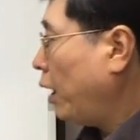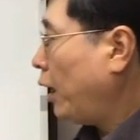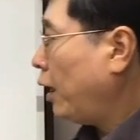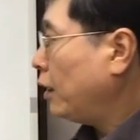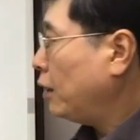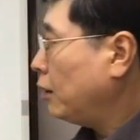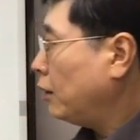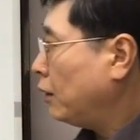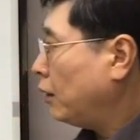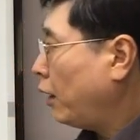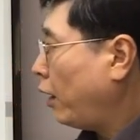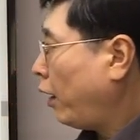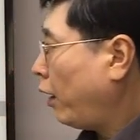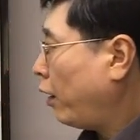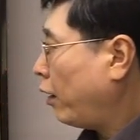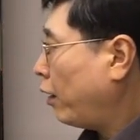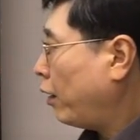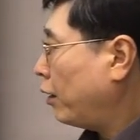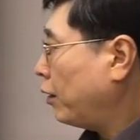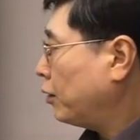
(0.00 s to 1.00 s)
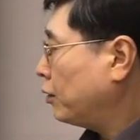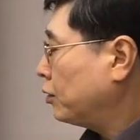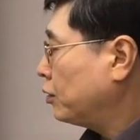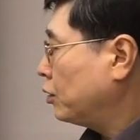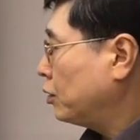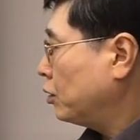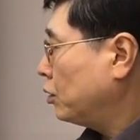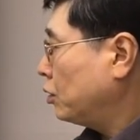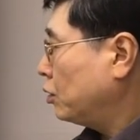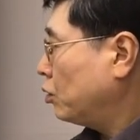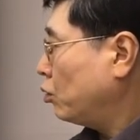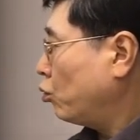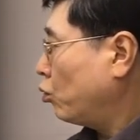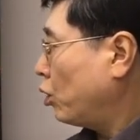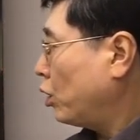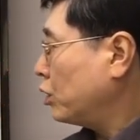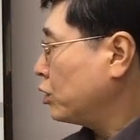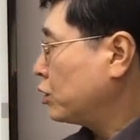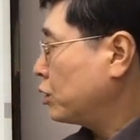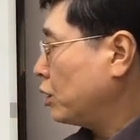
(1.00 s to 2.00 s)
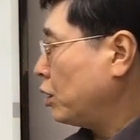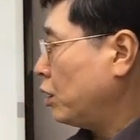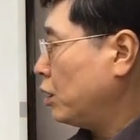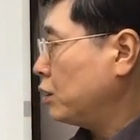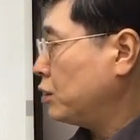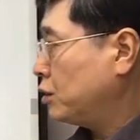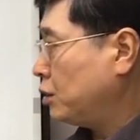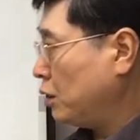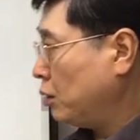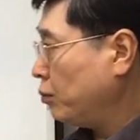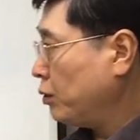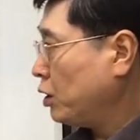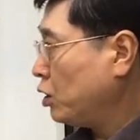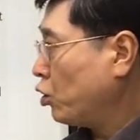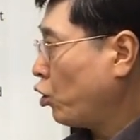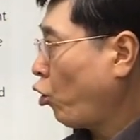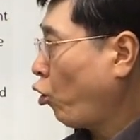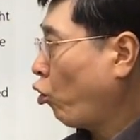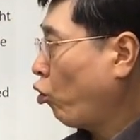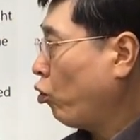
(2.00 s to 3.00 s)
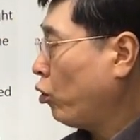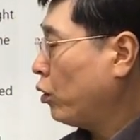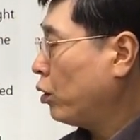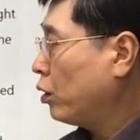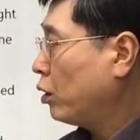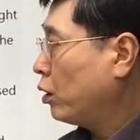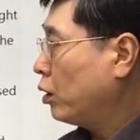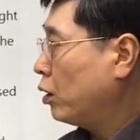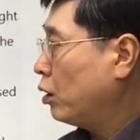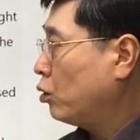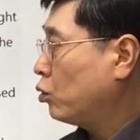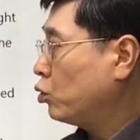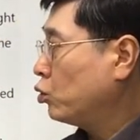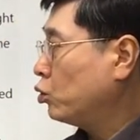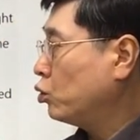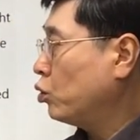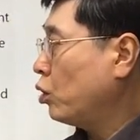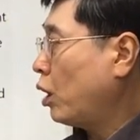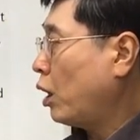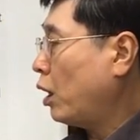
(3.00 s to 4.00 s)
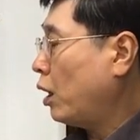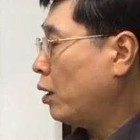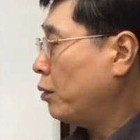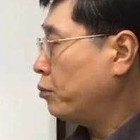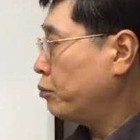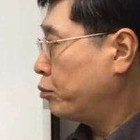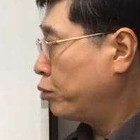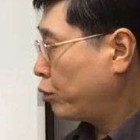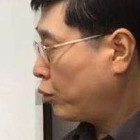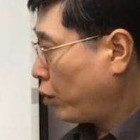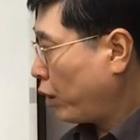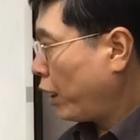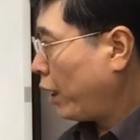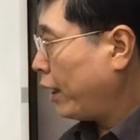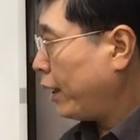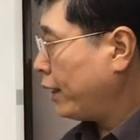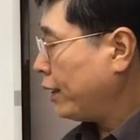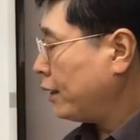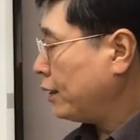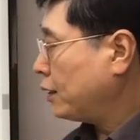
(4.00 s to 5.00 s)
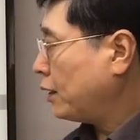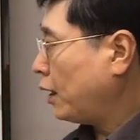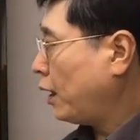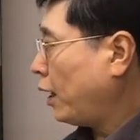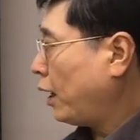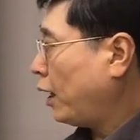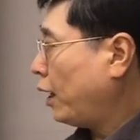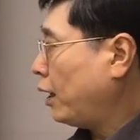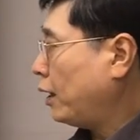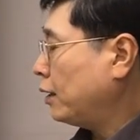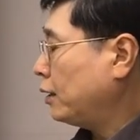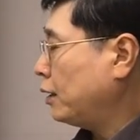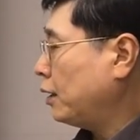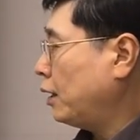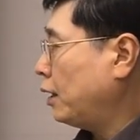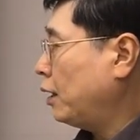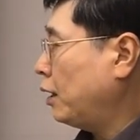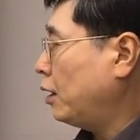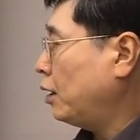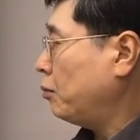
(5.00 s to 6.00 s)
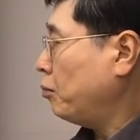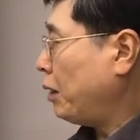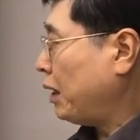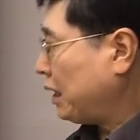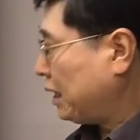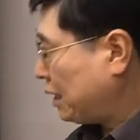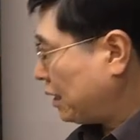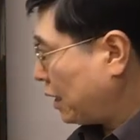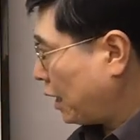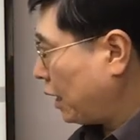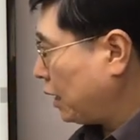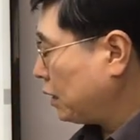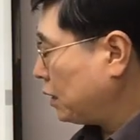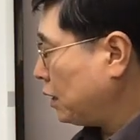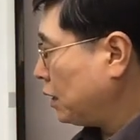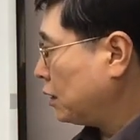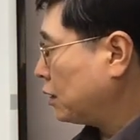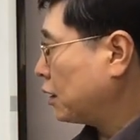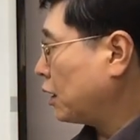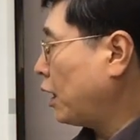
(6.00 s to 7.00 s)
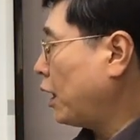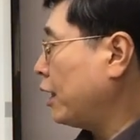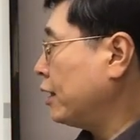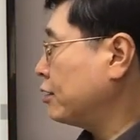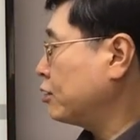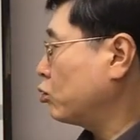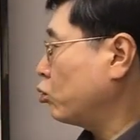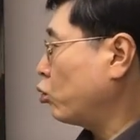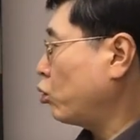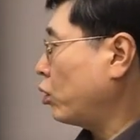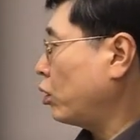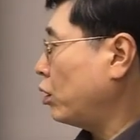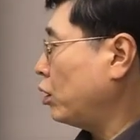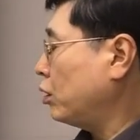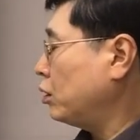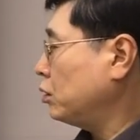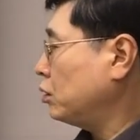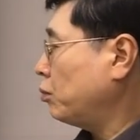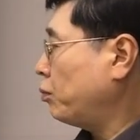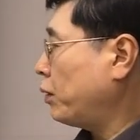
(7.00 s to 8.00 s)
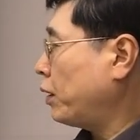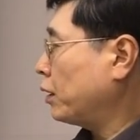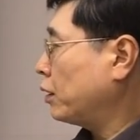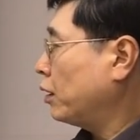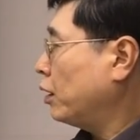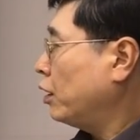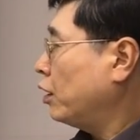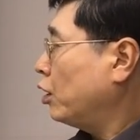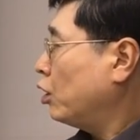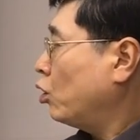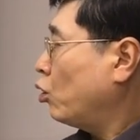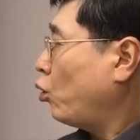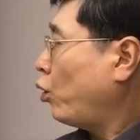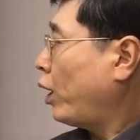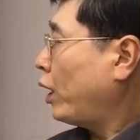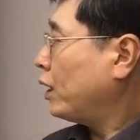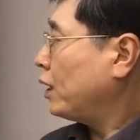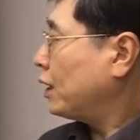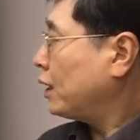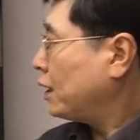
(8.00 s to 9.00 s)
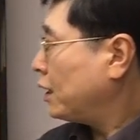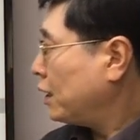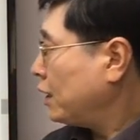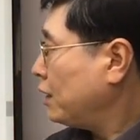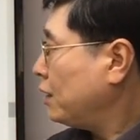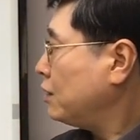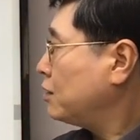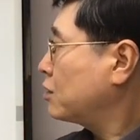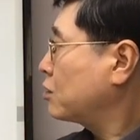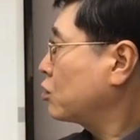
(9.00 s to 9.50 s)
And there was uh, Simeon who uh, prayed and uh, meditated God's word, but when he